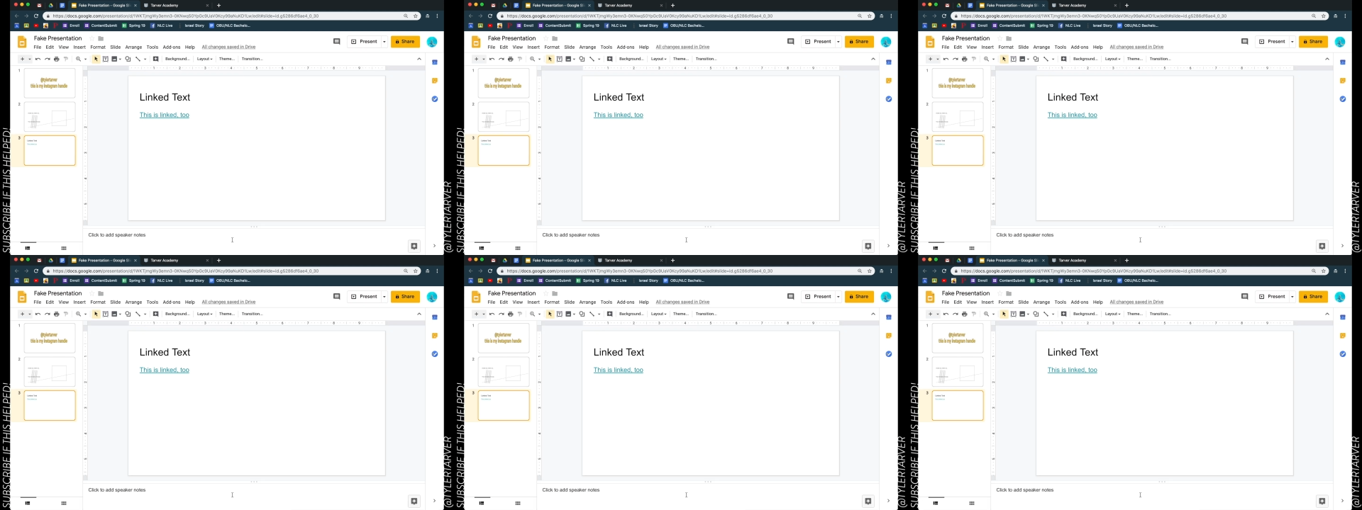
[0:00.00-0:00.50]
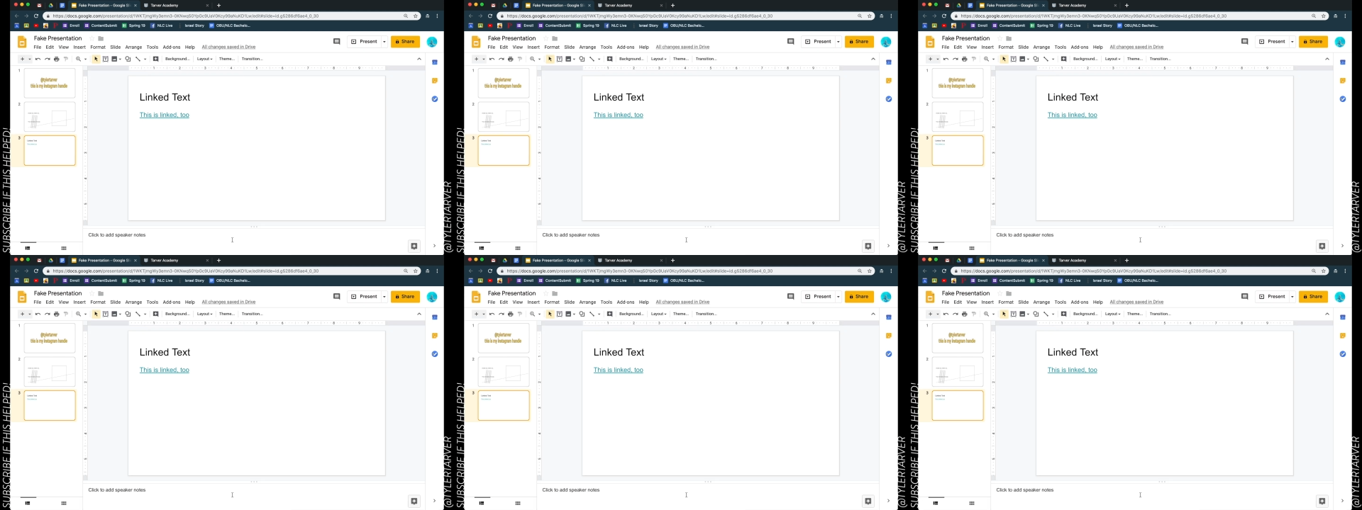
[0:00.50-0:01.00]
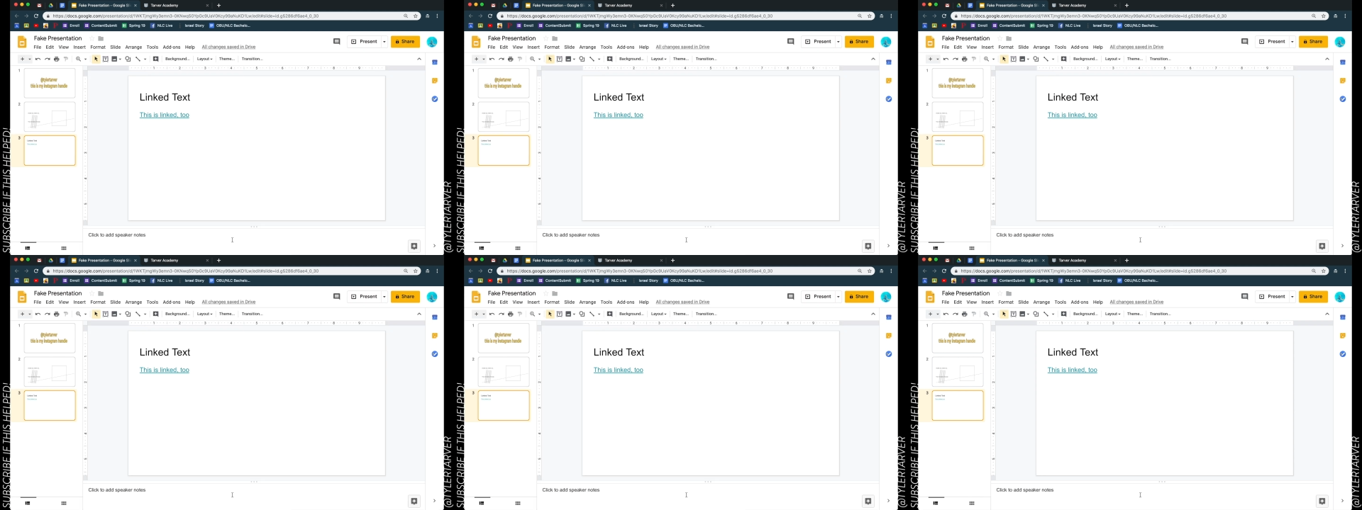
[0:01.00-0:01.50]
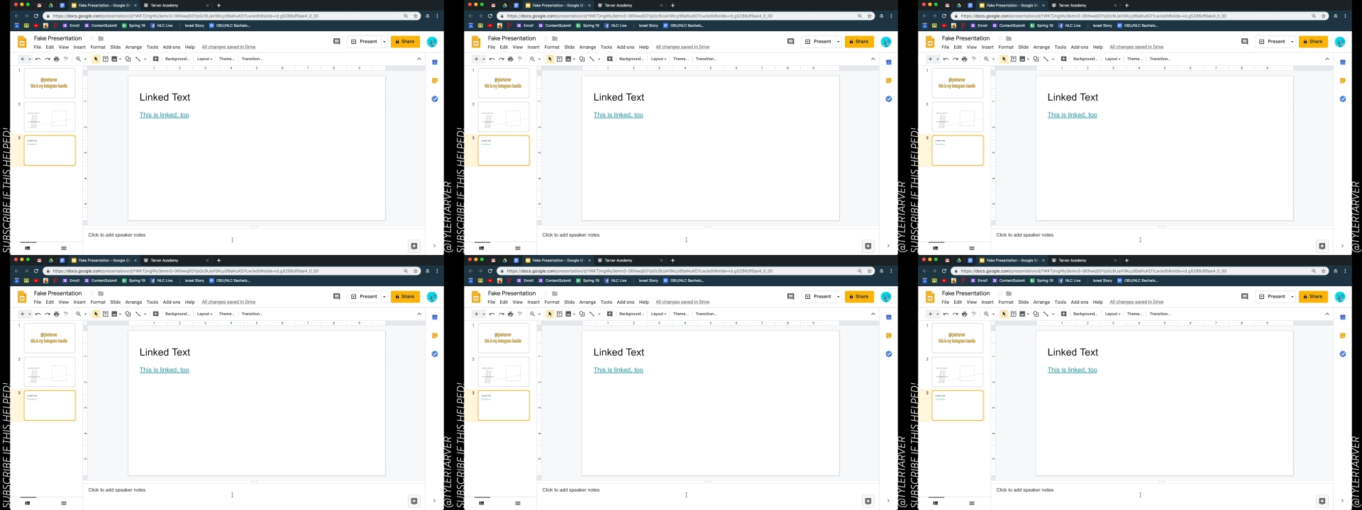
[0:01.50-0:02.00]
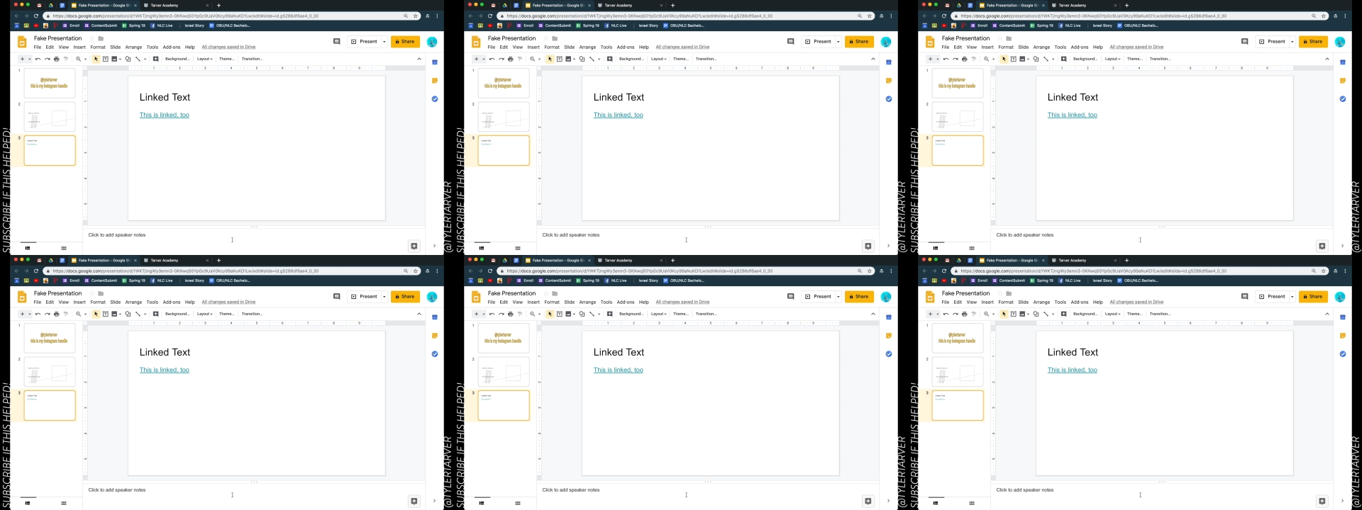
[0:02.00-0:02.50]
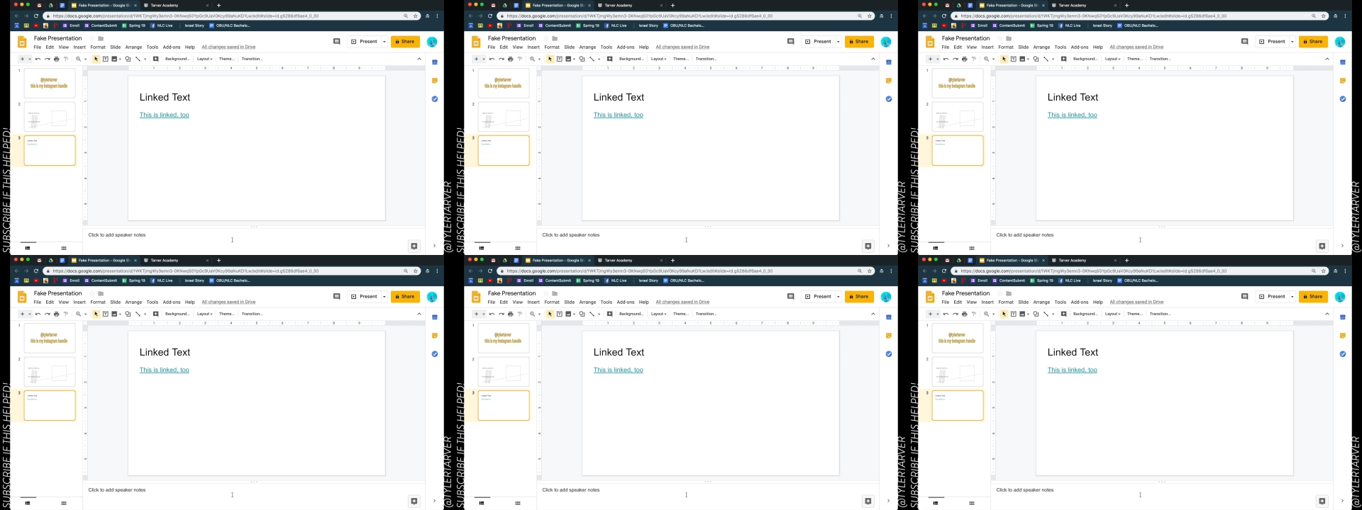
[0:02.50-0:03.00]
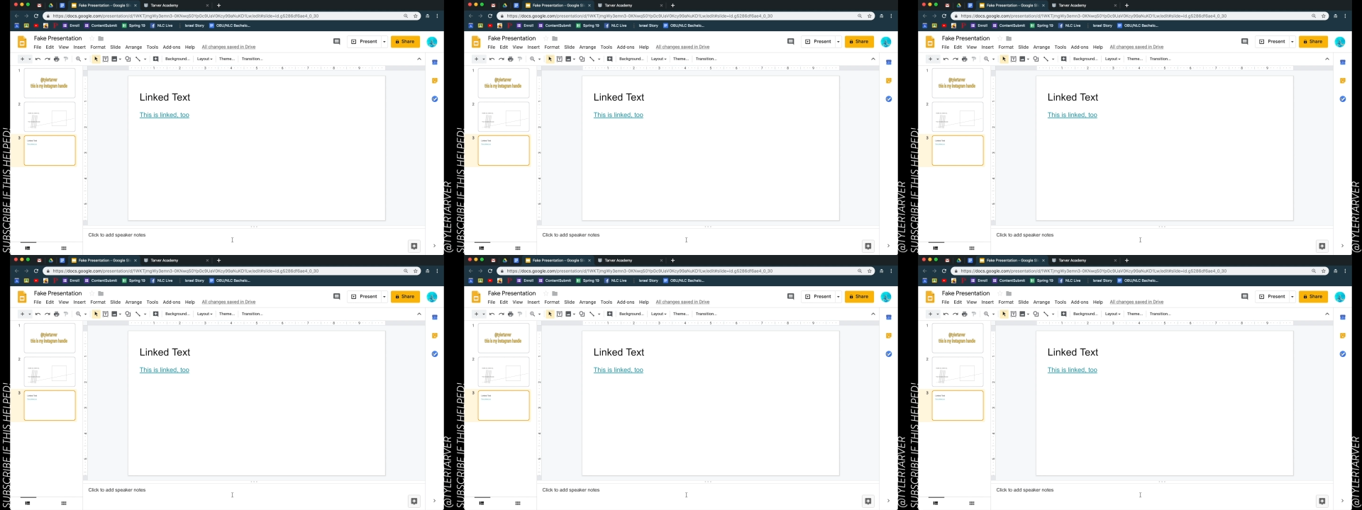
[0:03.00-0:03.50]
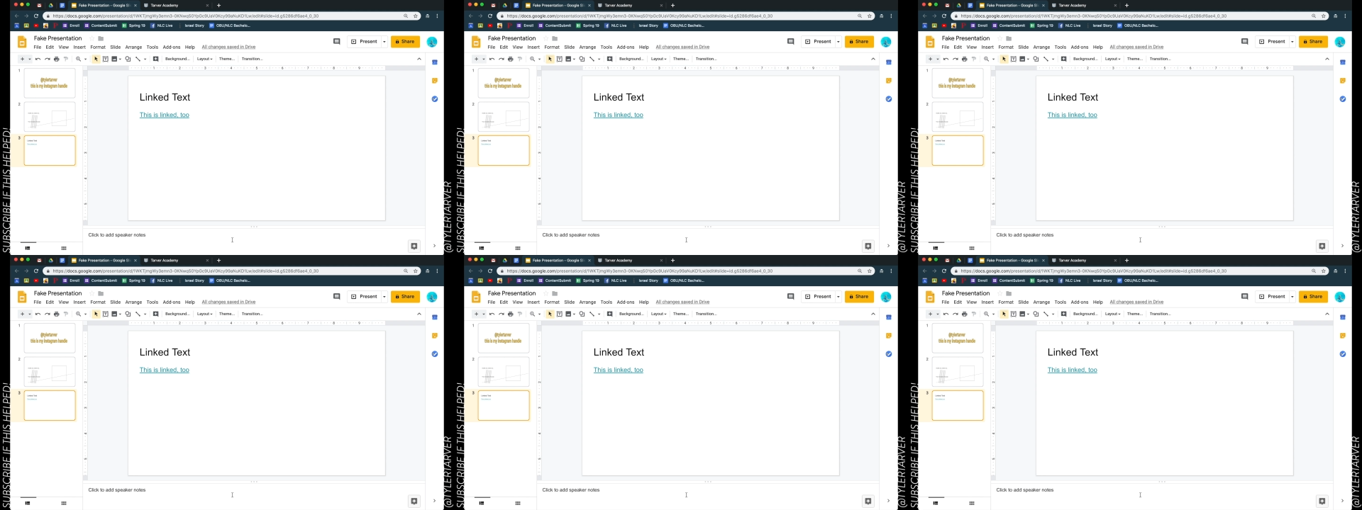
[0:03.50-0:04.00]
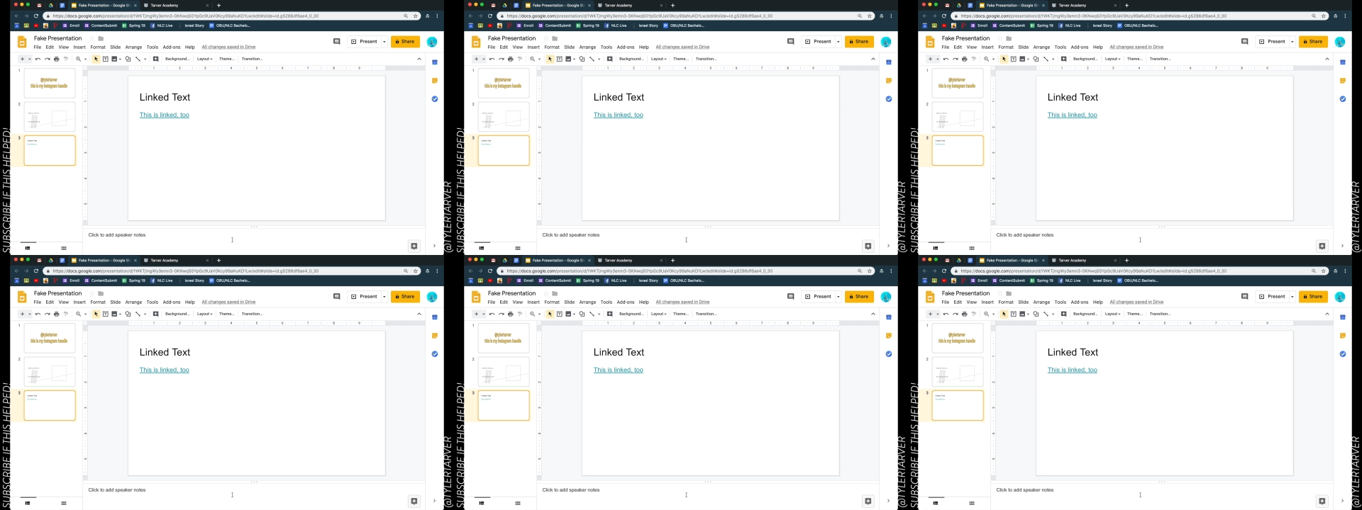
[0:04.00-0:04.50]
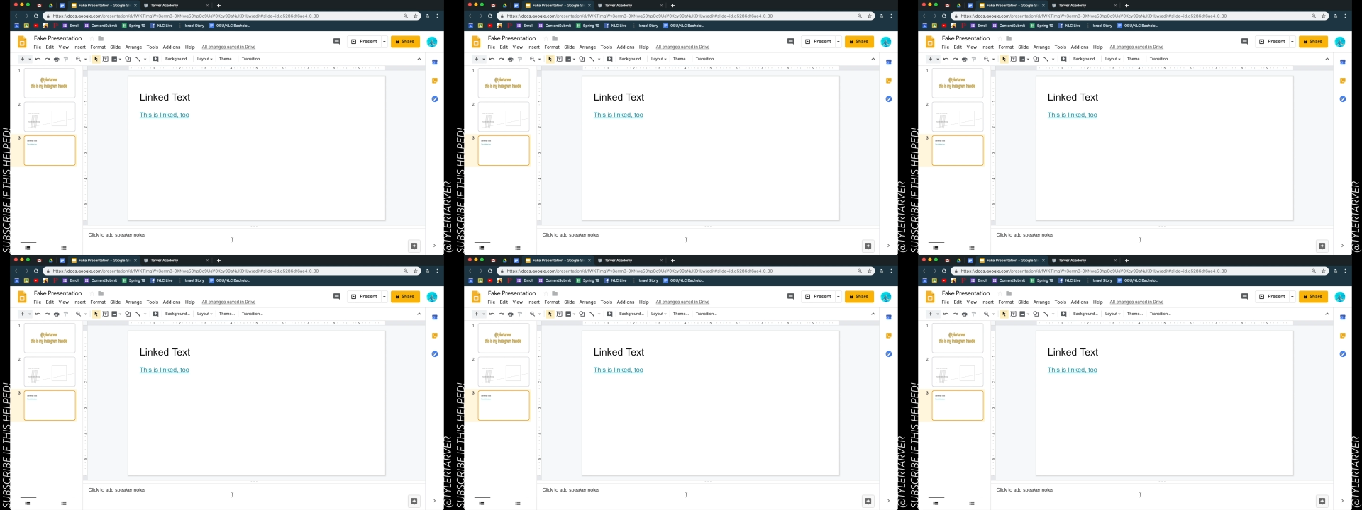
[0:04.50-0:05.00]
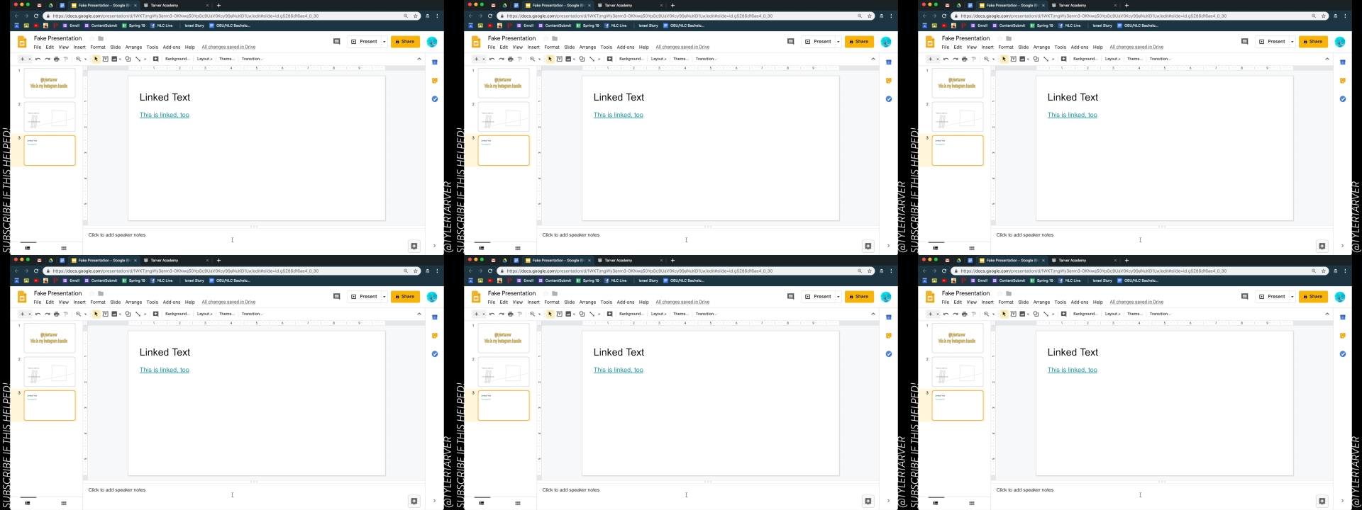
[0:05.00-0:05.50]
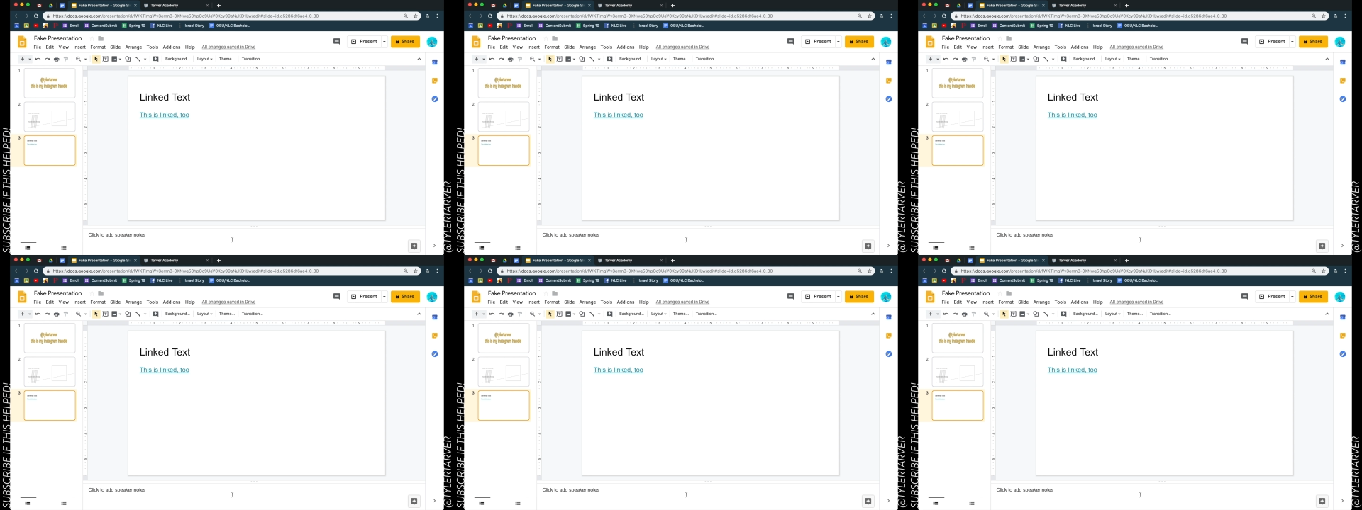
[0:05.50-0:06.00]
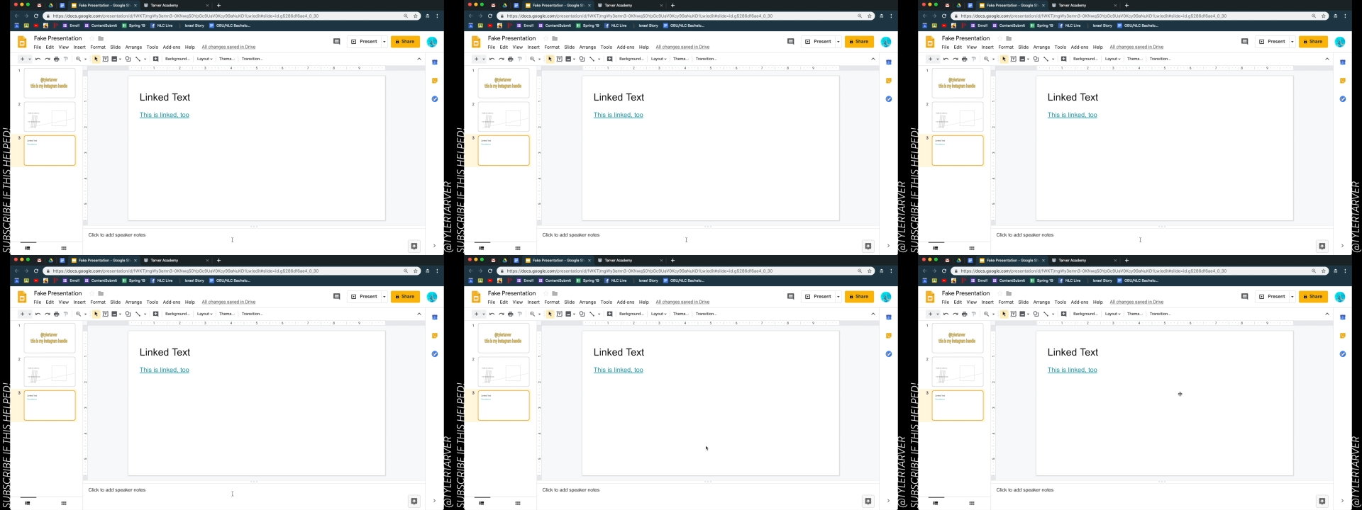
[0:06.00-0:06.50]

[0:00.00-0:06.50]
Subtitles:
No face is visible, so there are no lips to read.